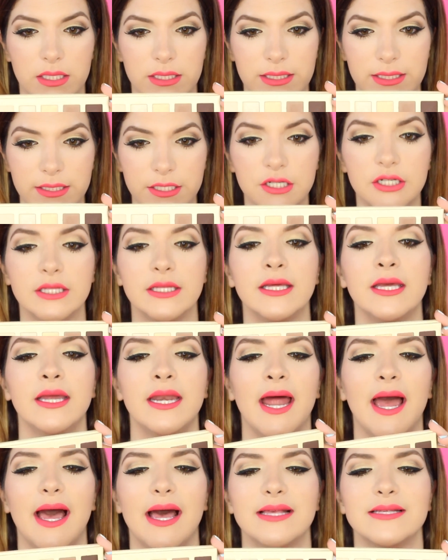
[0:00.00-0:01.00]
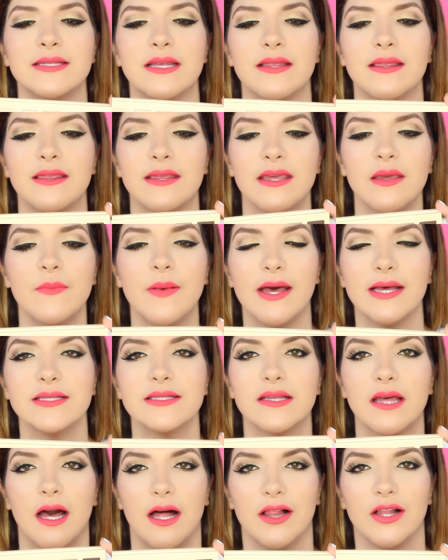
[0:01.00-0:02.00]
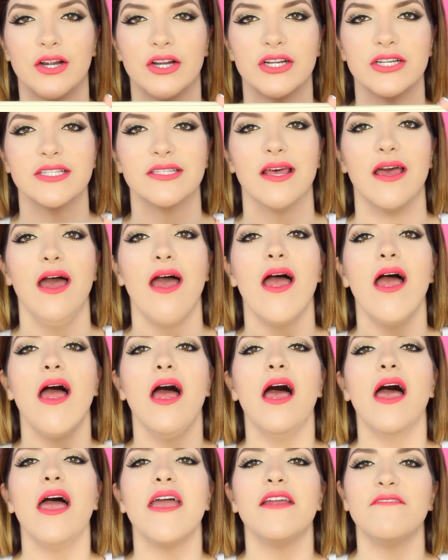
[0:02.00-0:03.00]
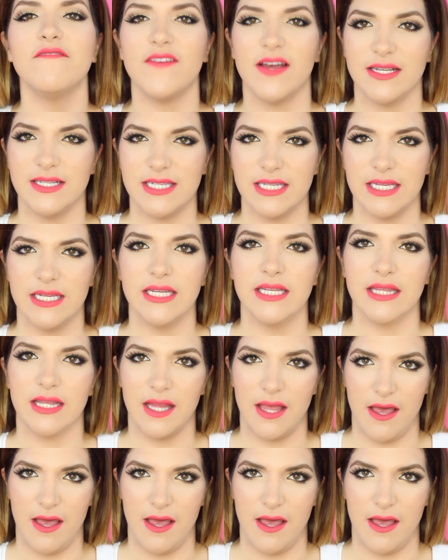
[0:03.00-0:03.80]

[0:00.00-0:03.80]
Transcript: Literally, it has the best colors invented in